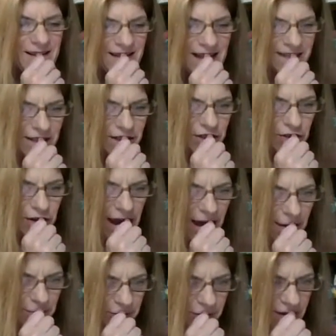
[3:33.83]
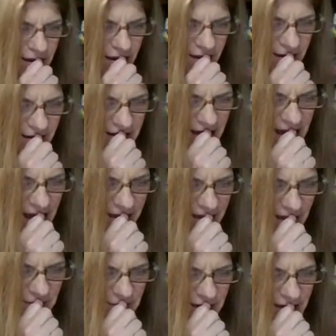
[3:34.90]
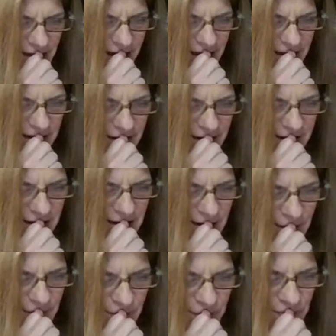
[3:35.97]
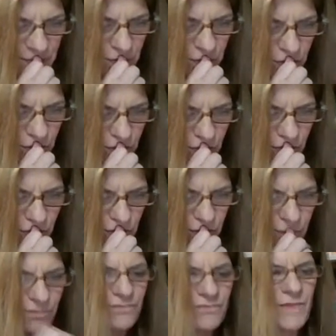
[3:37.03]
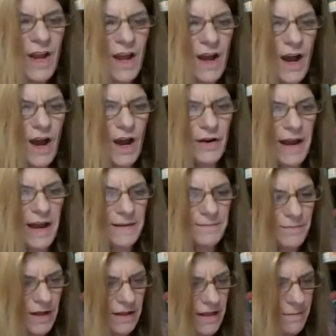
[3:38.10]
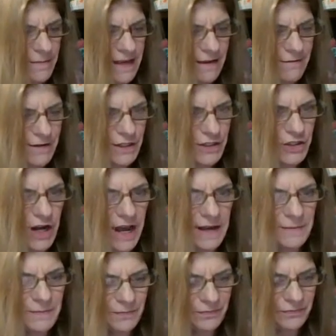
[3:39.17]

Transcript: That's a trap. Okay, let me think. All right, let me give it a try.